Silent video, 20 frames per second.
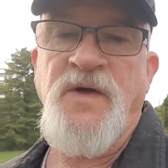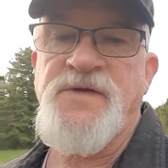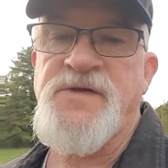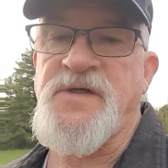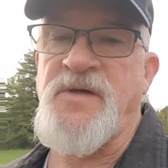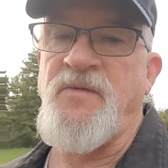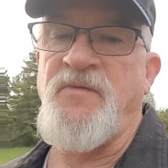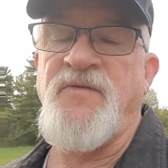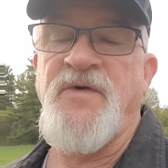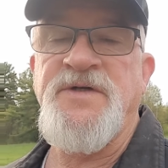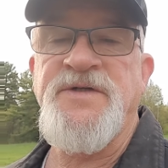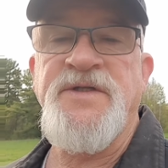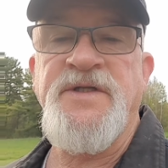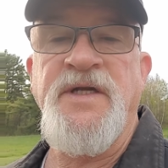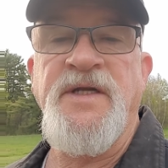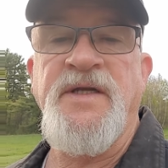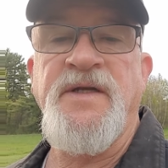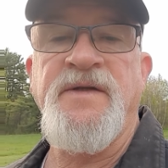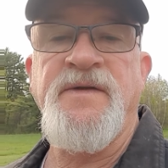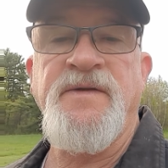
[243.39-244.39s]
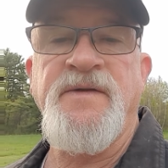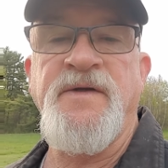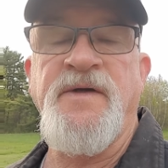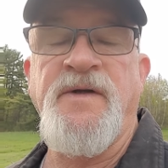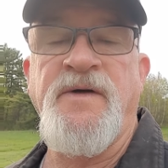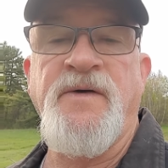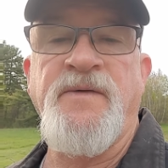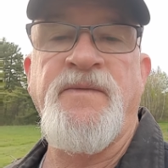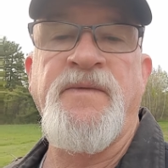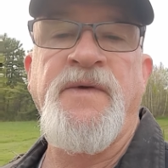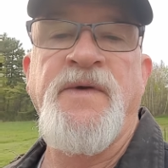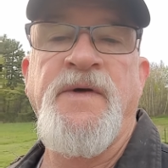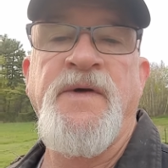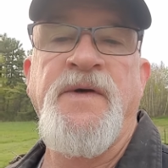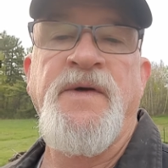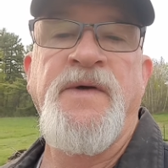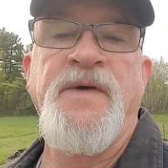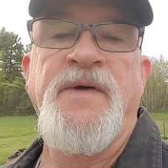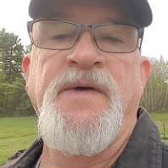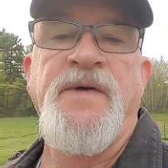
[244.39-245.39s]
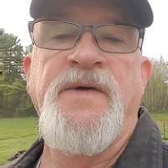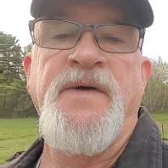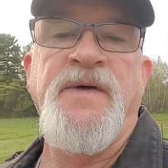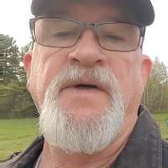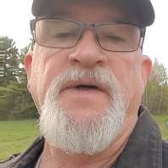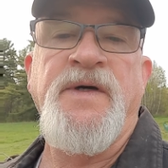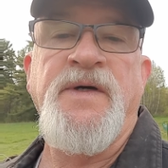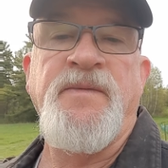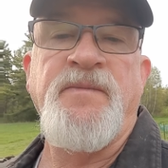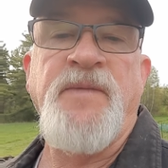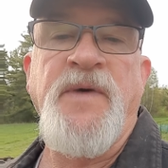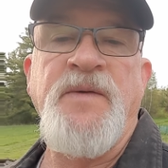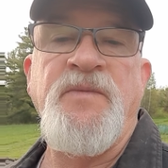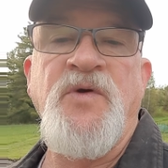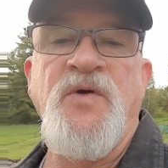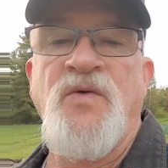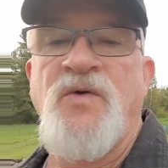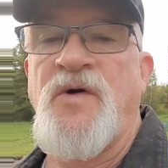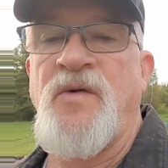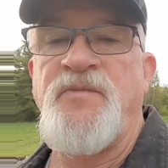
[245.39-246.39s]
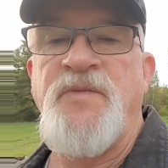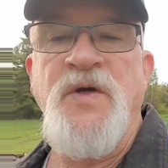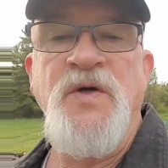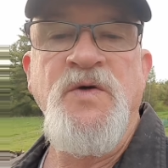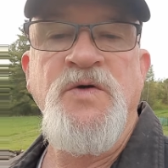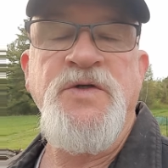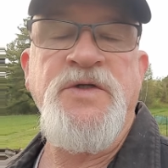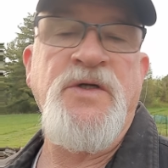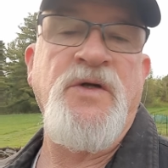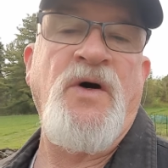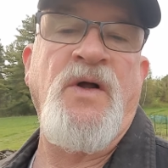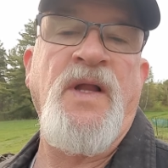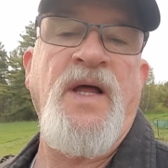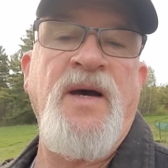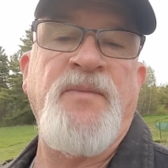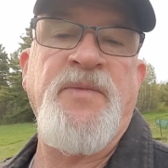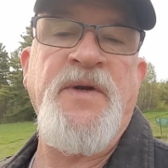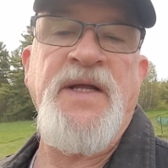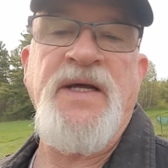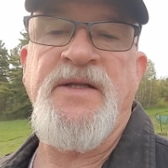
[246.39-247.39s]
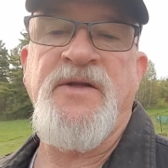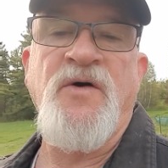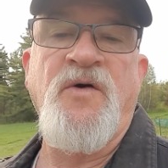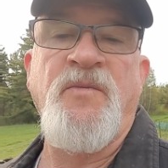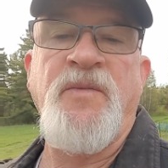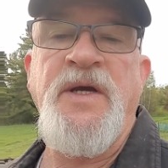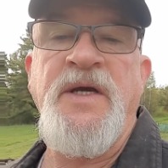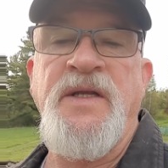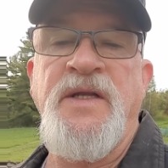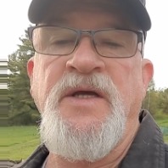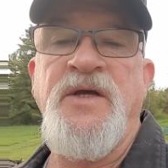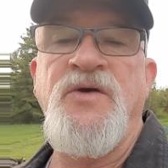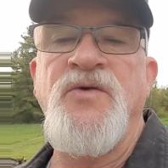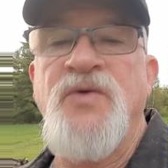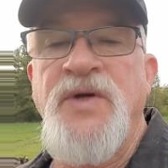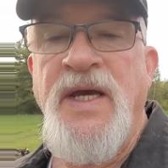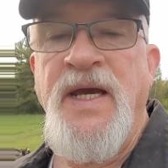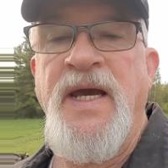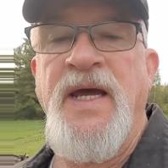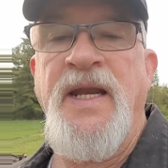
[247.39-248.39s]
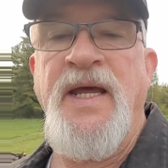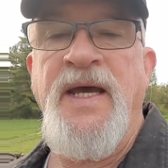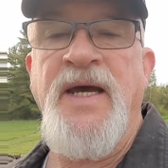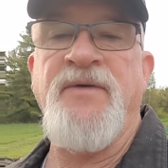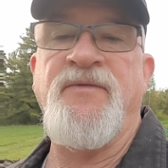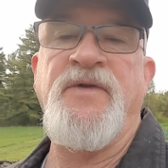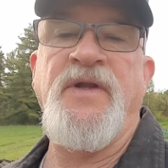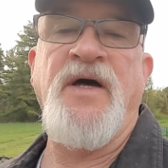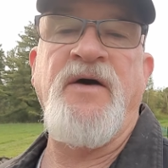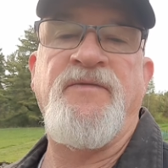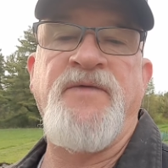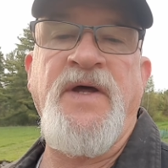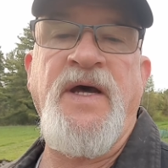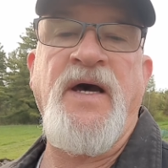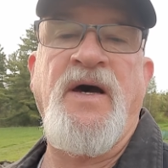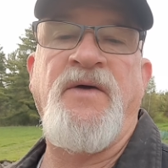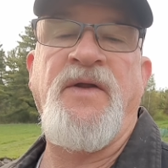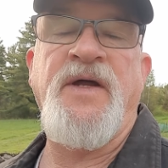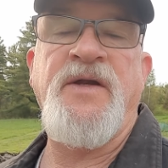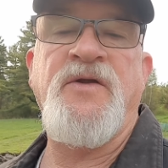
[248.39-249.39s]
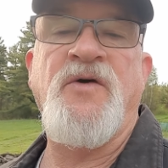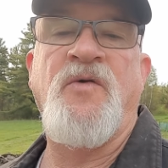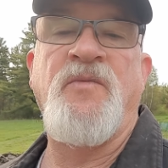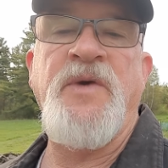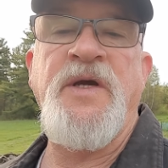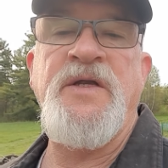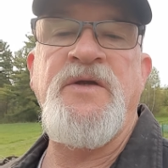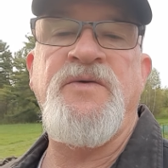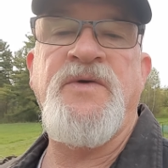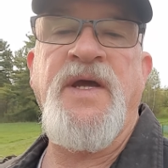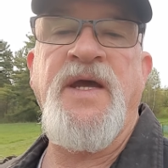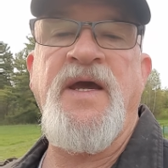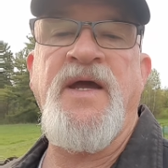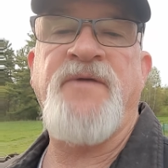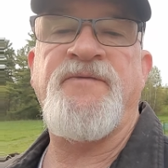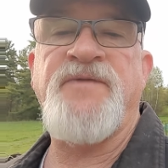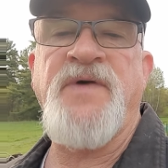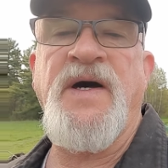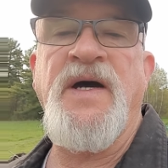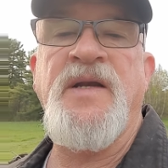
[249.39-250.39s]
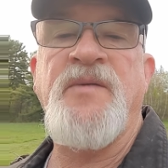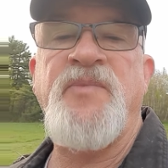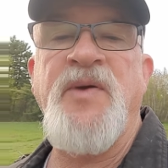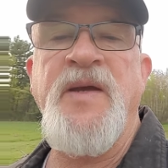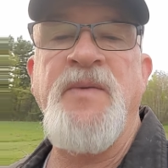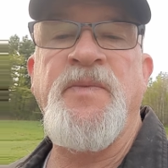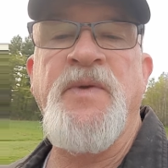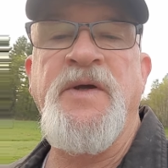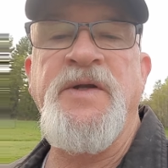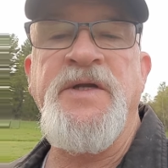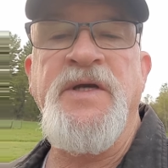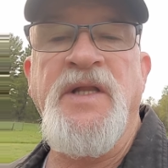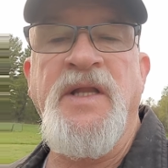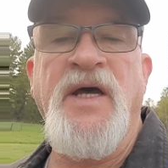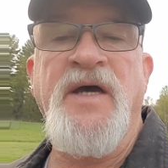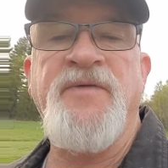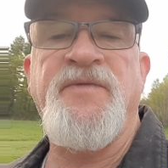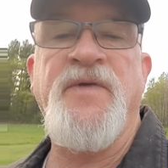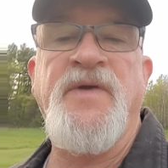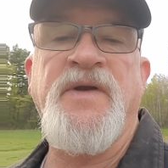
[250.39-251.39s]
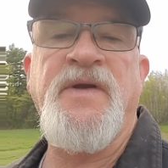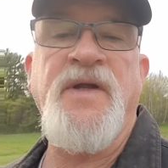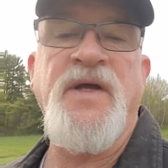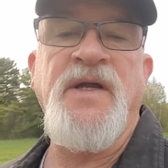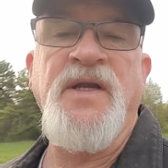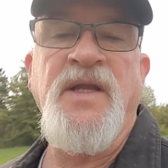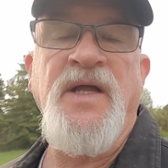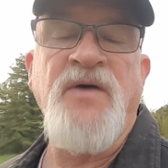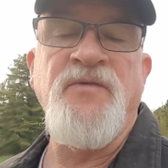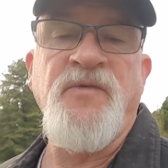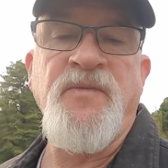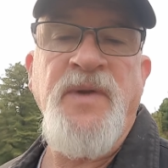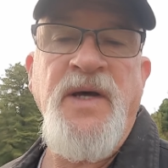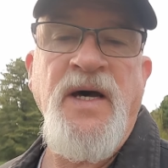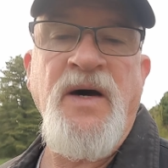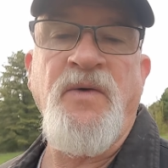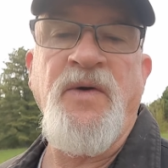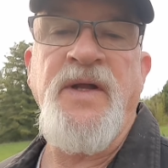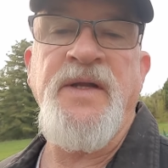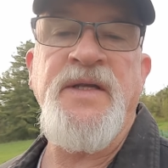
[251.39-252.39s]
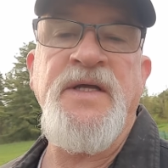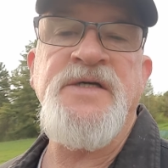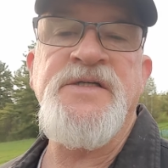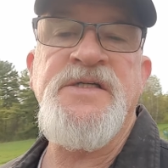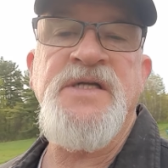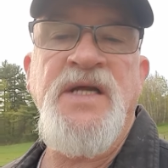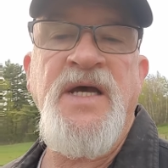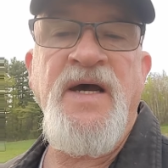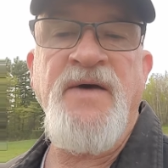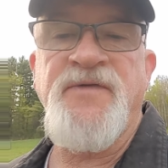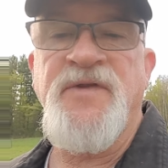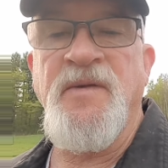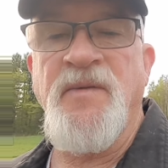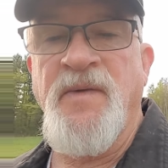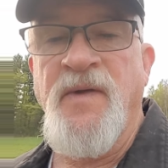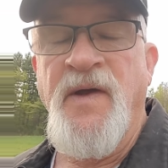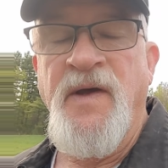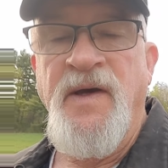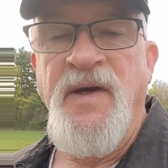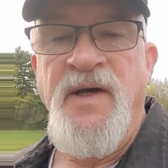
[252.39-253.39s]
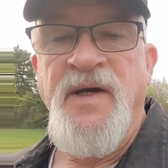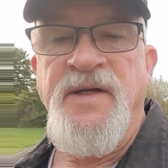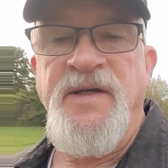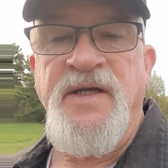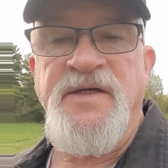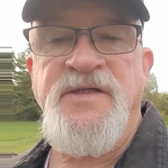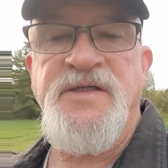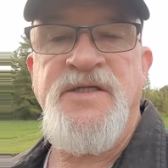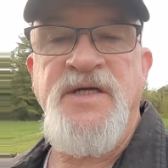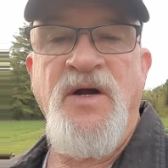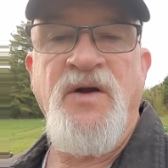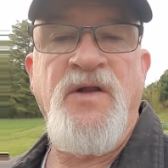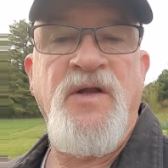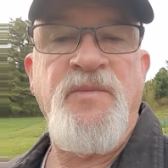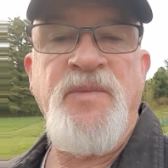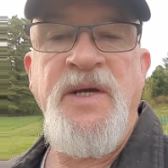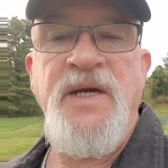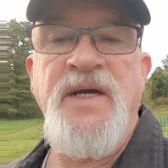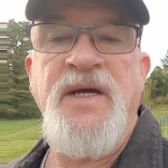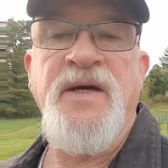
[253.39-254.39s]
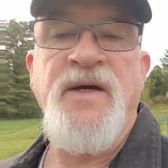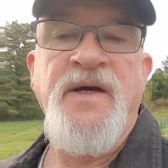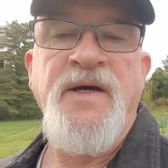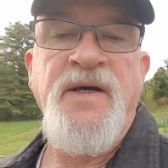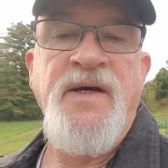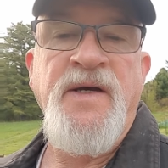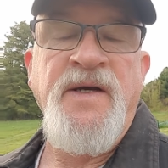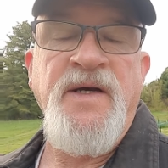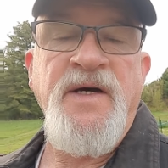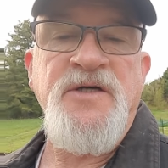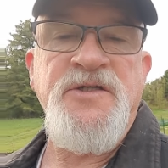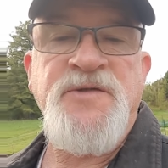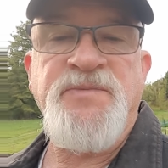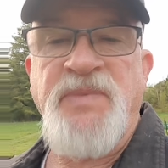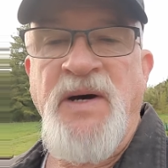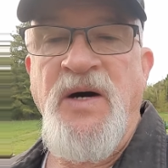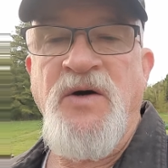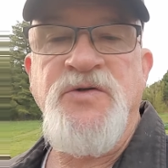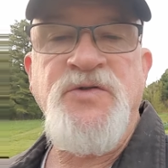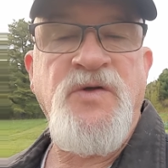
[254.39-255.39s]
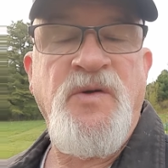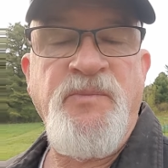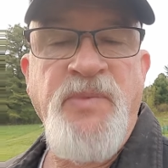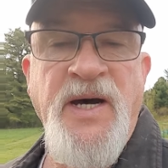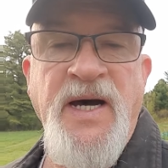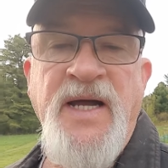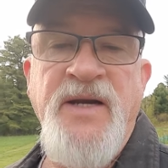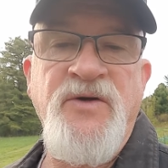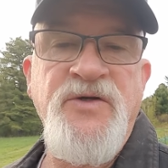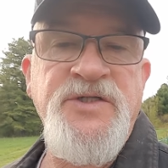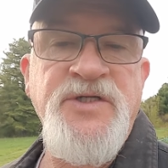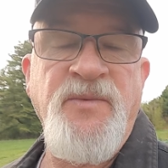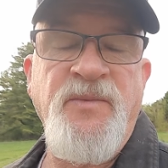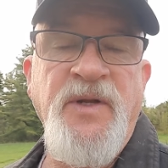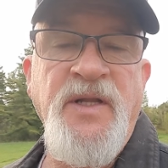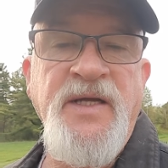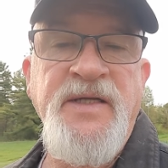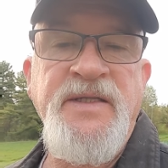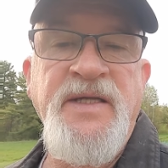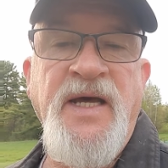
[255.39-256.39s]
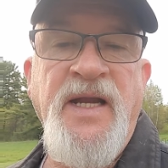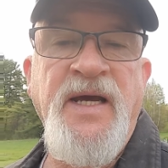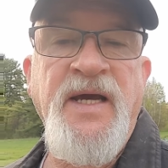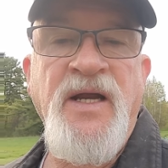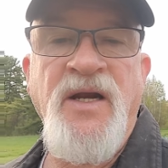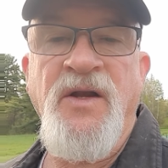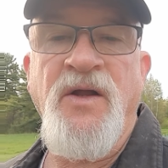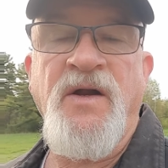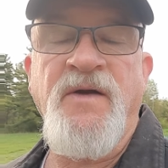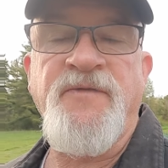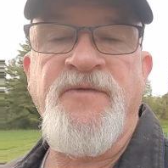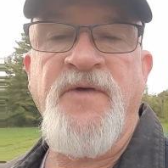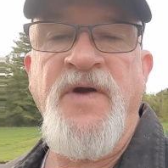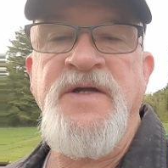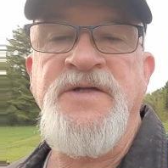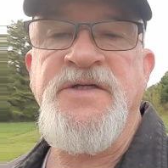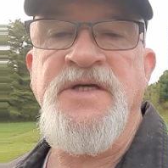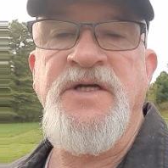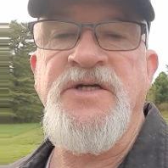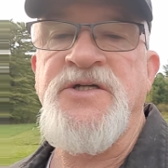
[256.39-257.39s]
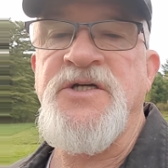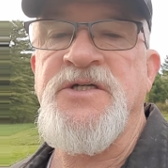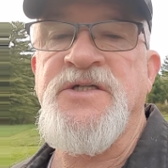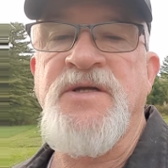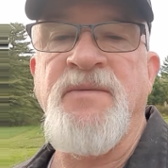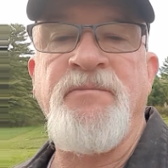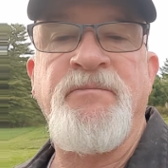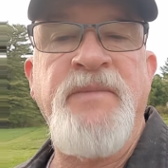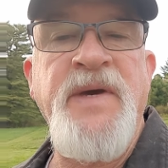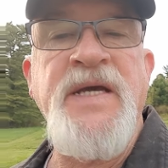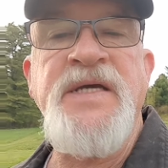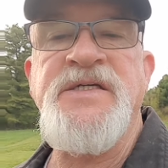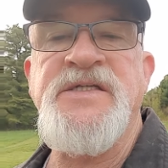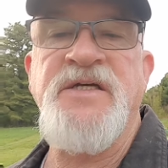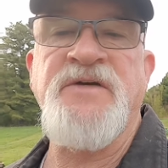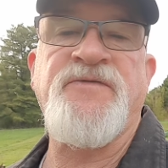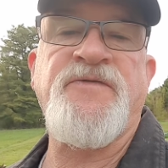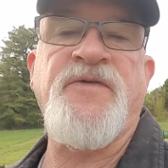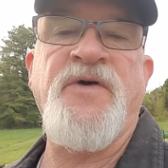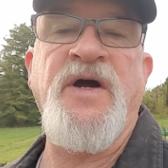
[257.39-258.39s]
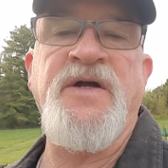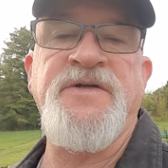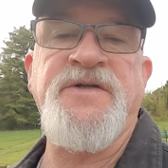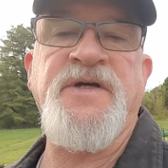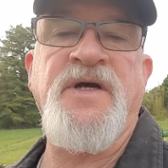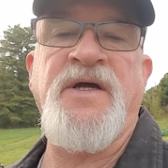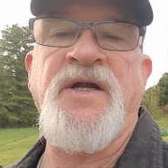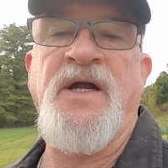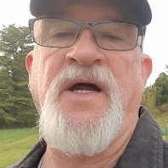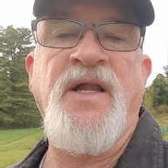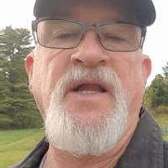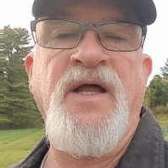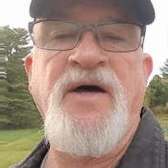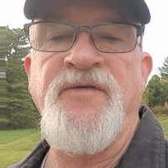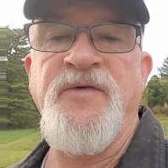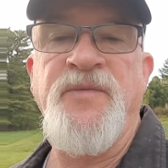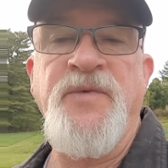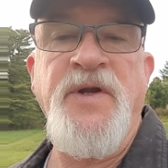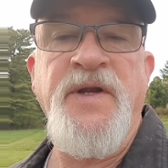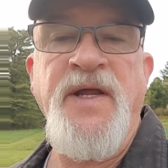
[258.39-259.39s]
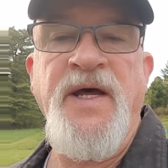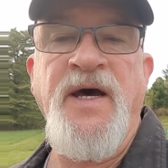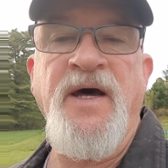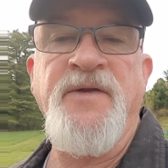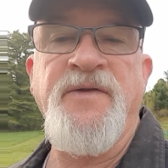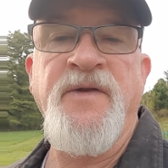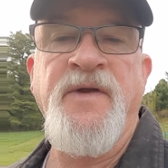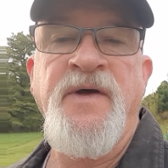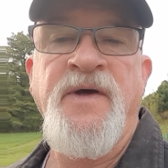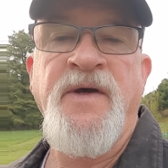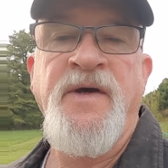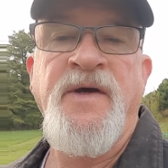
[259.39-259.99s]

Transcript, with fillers: Some of us didn't, you know. Uh, maybe you were abused and all that, but that don't mean that you can't have love now. That don't mean you can't find people in your life and, and love them now. And it doesn't have to necessarily be a spouse or a partner or somewhere like that. I got a lot of friends that are just amazing friends, and I love them to death.